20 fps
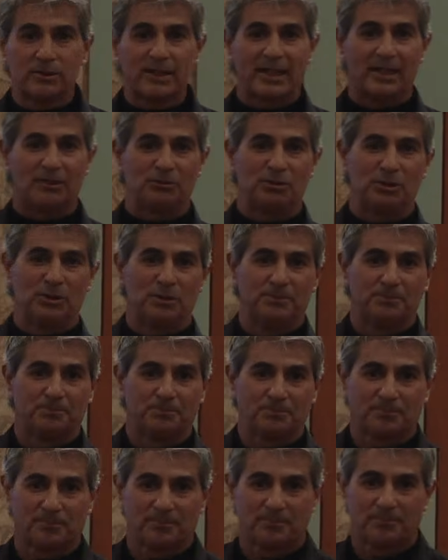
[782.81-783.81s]
tells you.
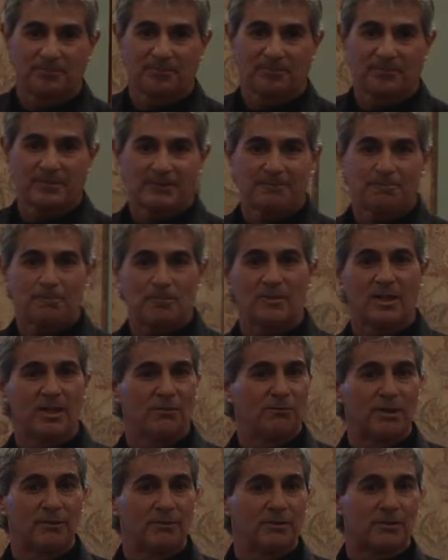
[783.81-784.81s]

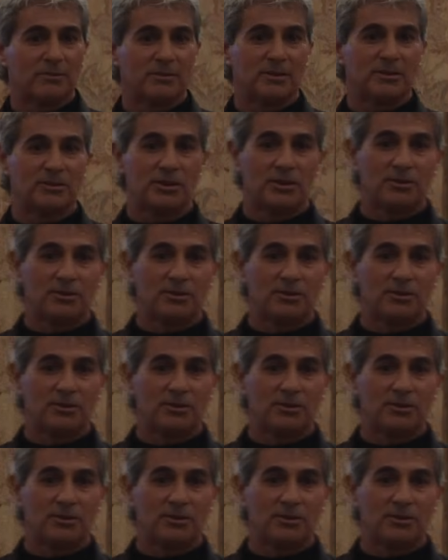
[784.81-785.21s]
And we've learned this